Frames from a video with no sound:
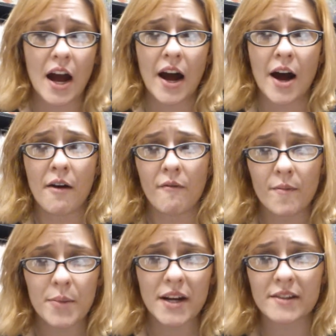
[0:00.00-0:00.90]

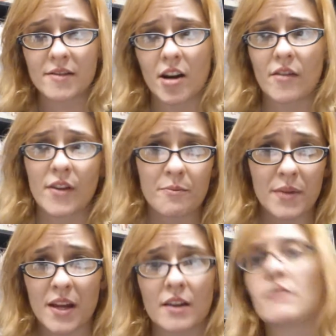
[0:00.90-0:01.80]
but instead of him
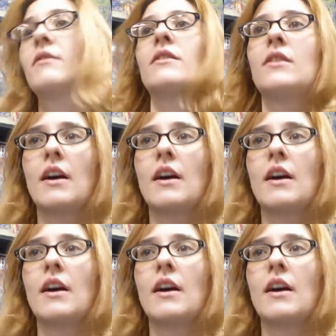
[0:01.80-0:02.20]
being